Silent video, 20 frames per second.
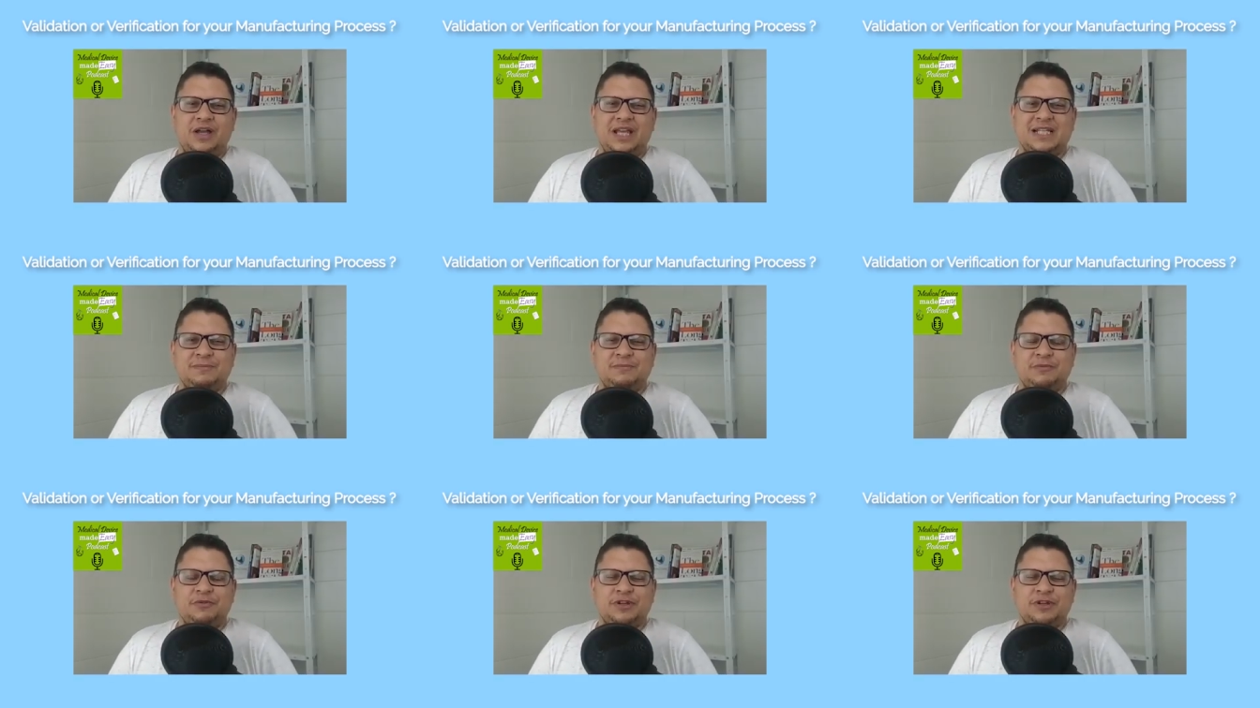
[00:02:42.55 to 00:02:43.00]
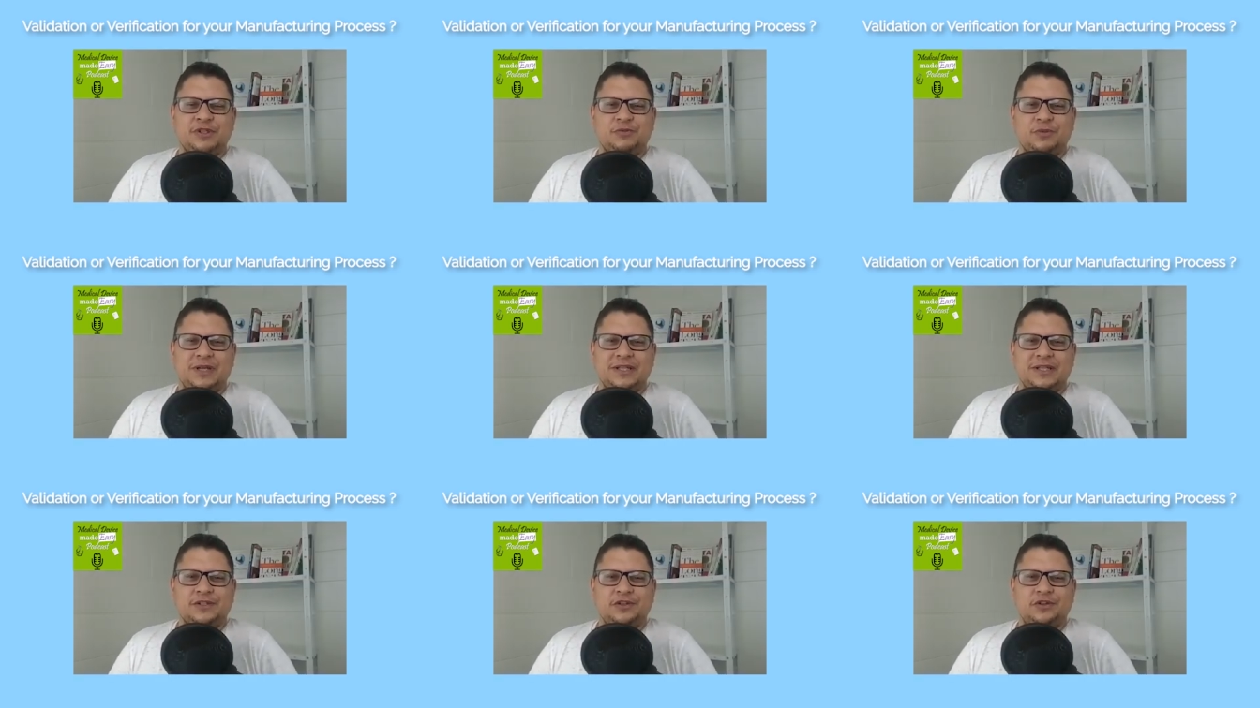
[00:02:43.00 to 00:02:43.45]
experience
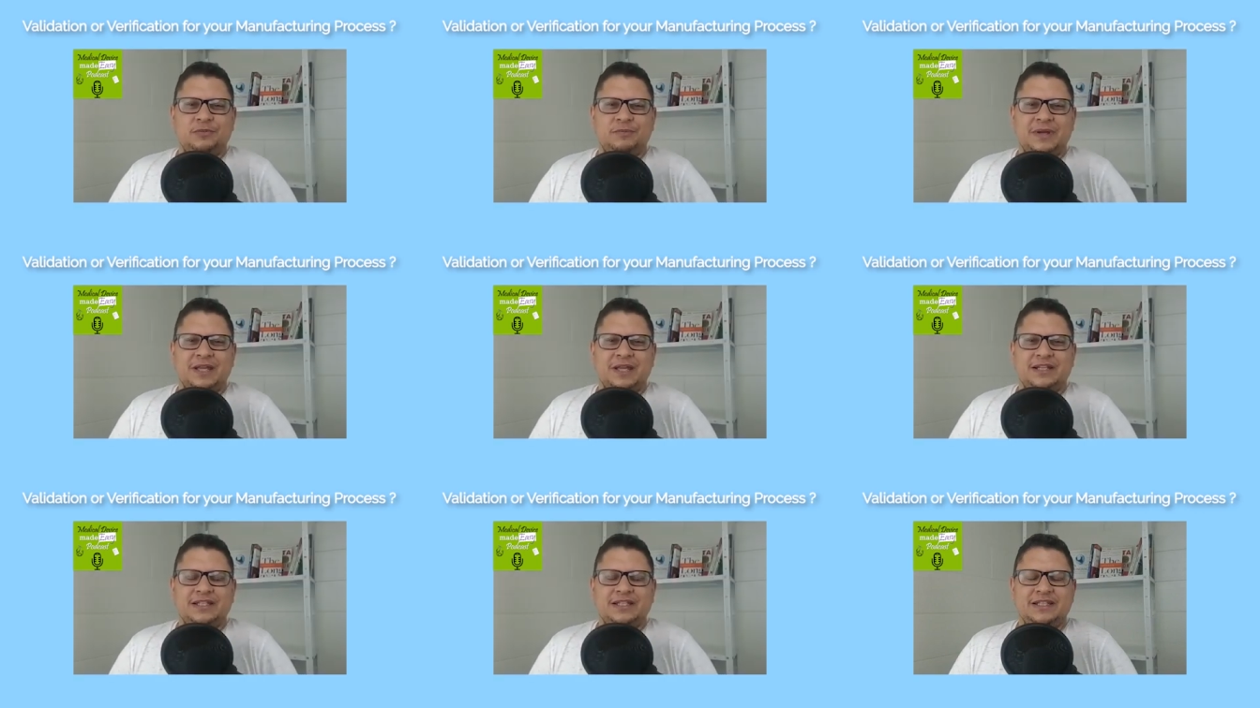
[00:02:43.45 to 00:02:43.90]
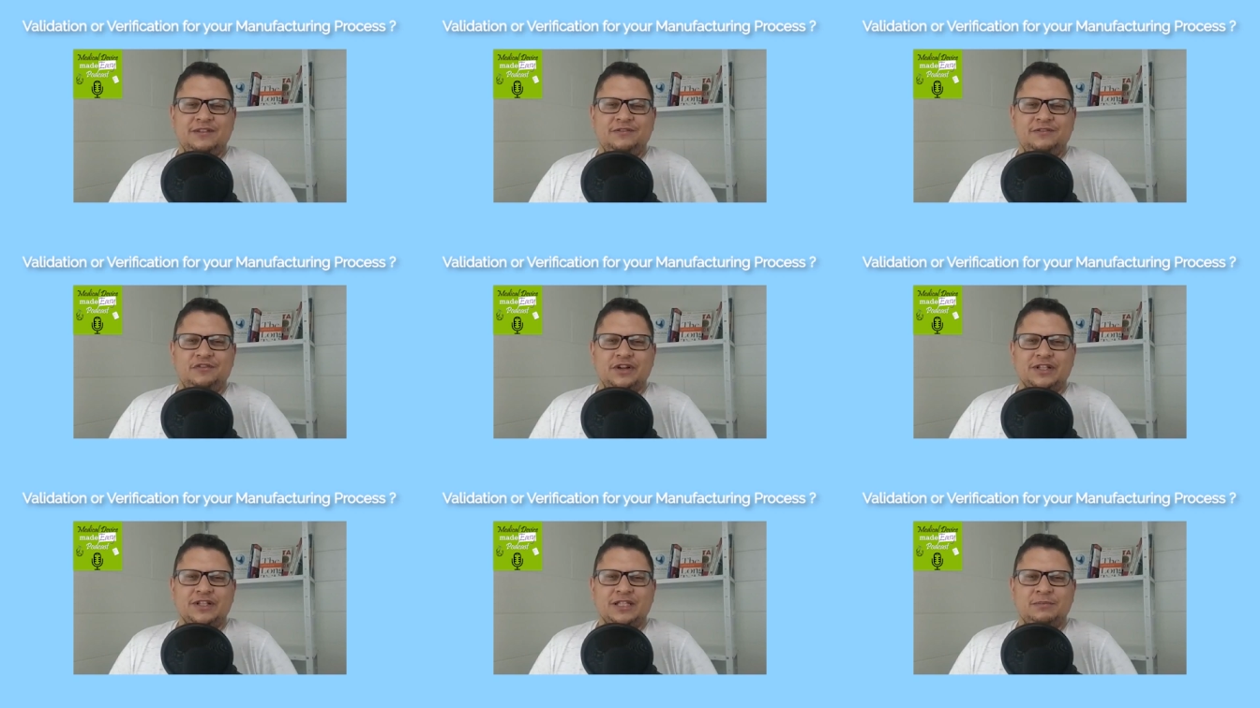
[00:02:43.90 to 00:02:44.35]
way, so mainly,
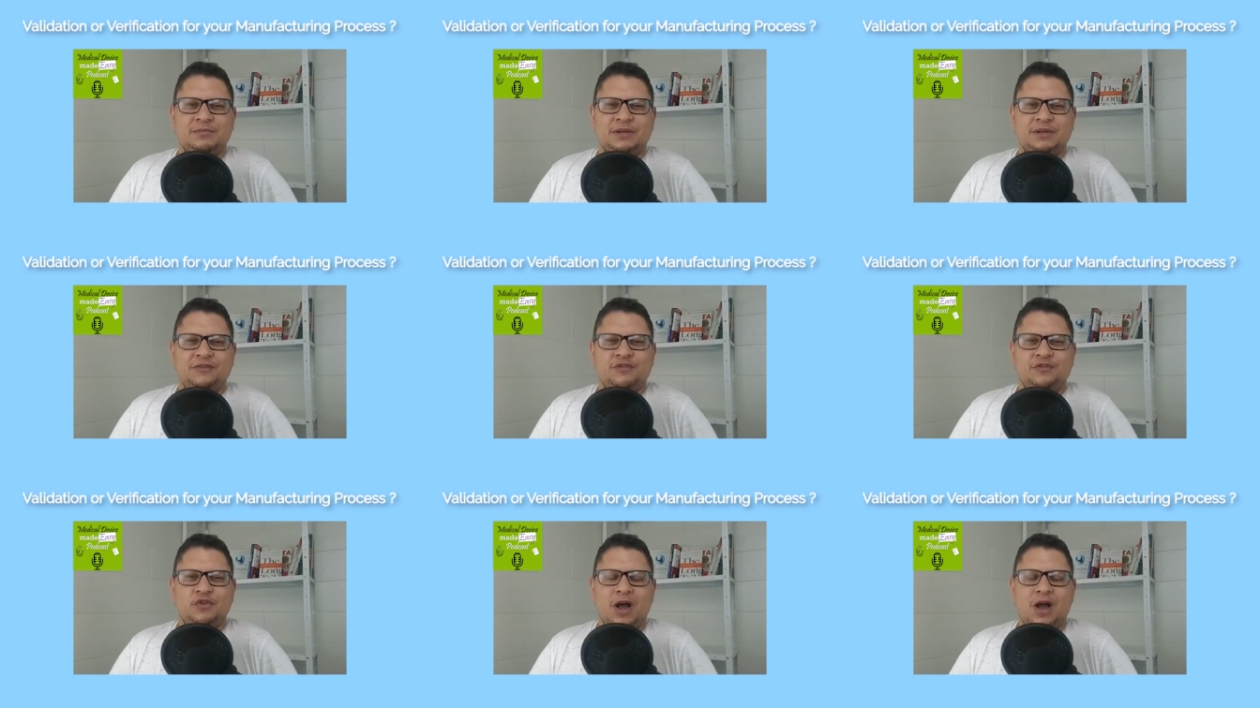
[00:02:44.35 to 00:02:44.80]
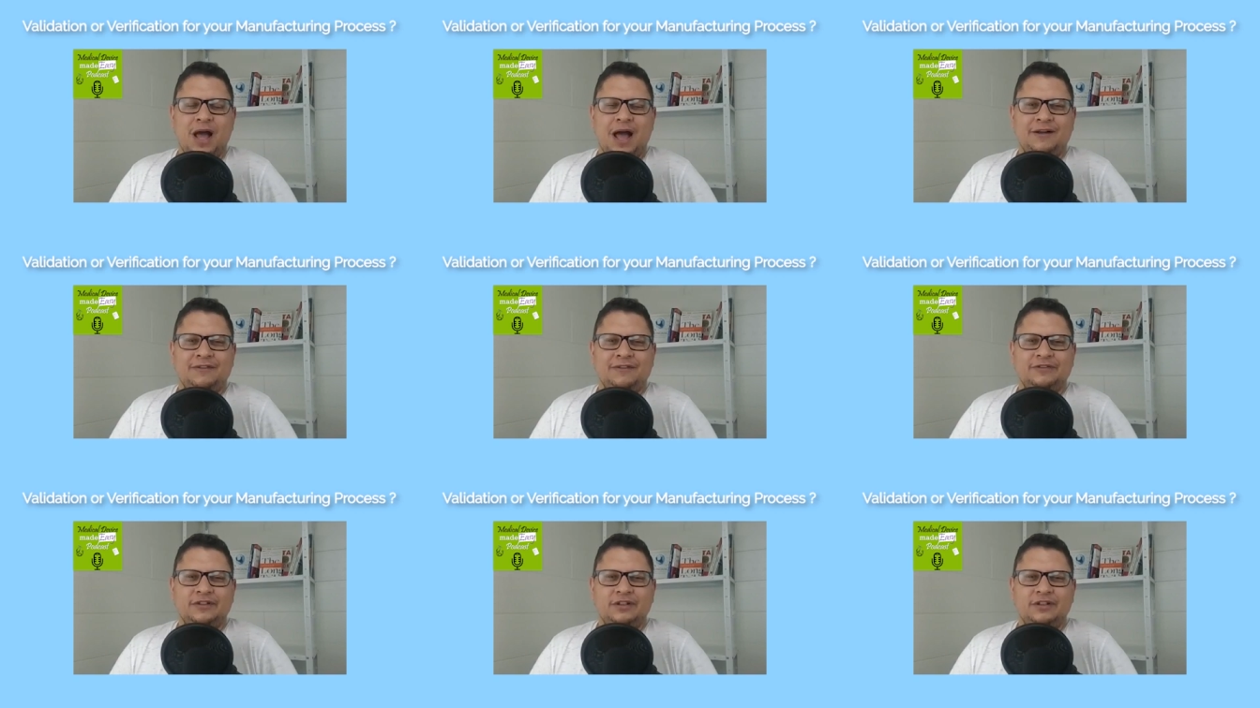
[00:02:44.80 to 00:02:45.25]
for example, if you
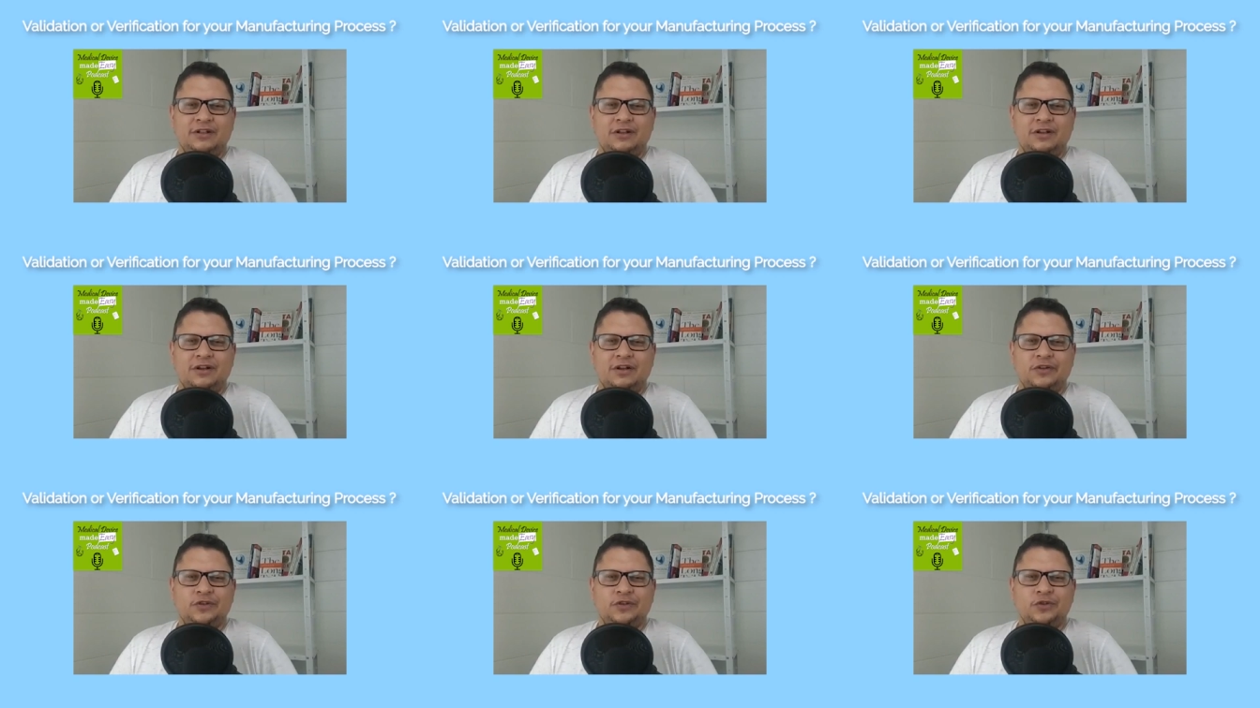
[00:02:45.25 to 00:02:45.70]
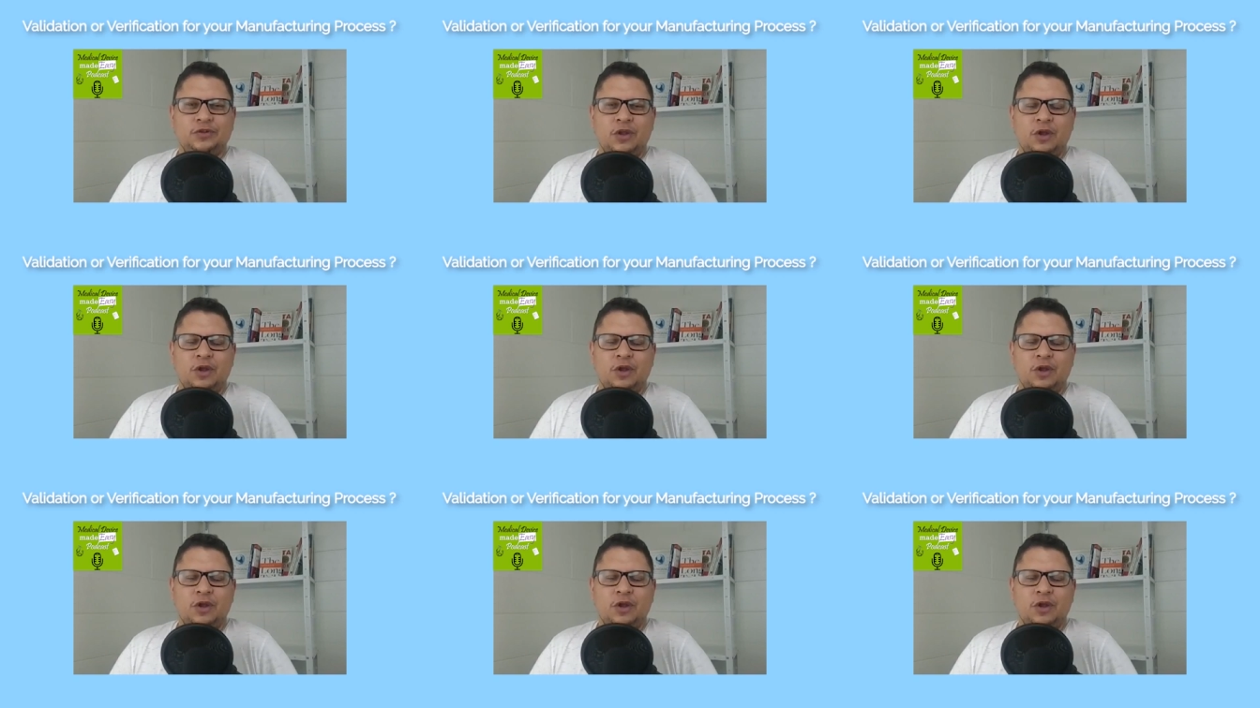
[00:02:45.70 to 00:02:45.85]
have a,